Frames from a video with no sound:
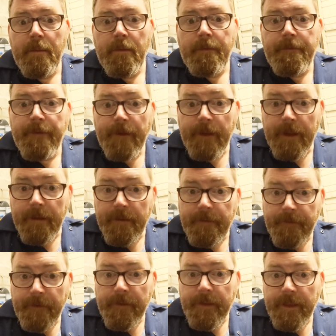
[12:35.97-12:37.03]
fill
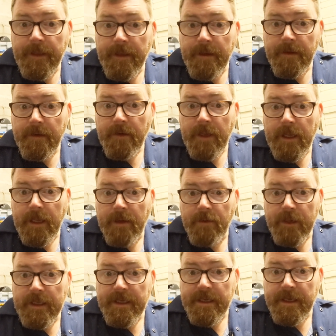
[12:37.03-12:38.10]
the
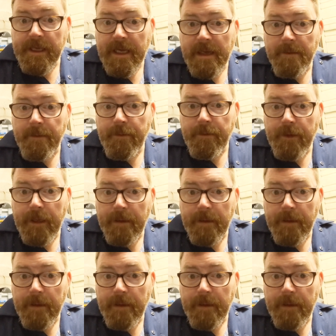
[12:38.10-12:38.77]
radiator cap